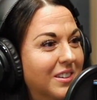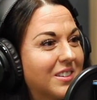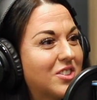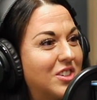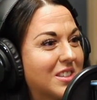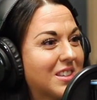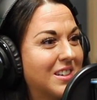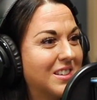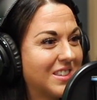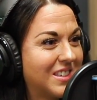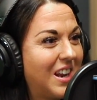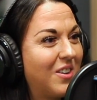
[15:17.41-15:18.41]
She's going to
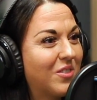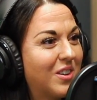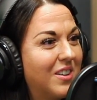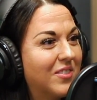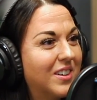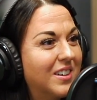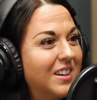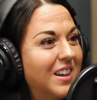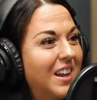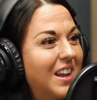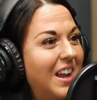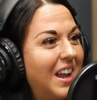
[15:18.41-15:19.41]
stay forever.
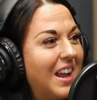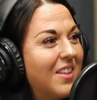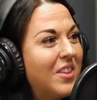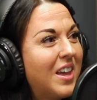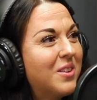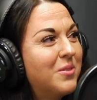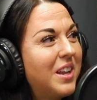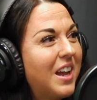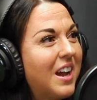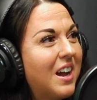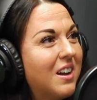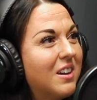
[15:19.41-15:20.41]
And then we
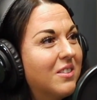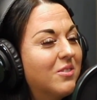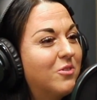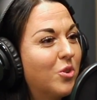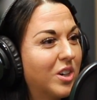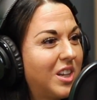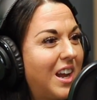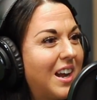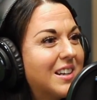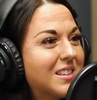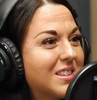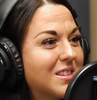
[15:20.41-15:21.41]
have 4
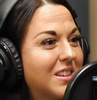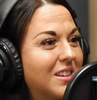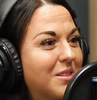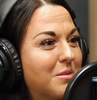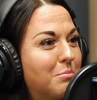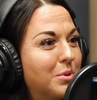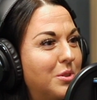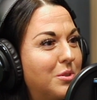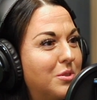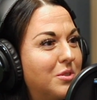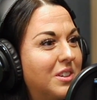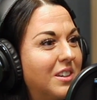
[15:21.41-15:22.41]
cats,
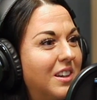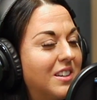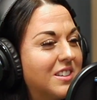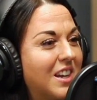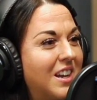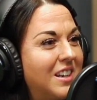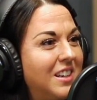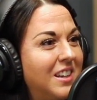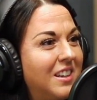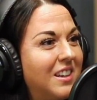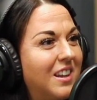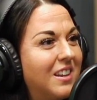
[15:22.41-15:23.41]
Blue and
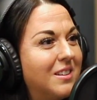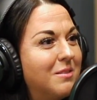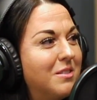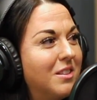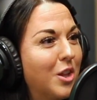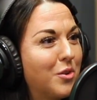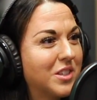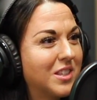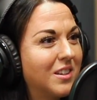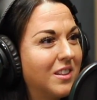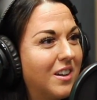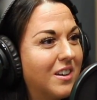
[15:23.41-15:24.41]
Tiny and Lois
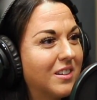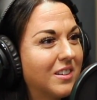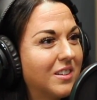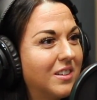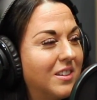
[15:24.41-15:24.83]
and Clark.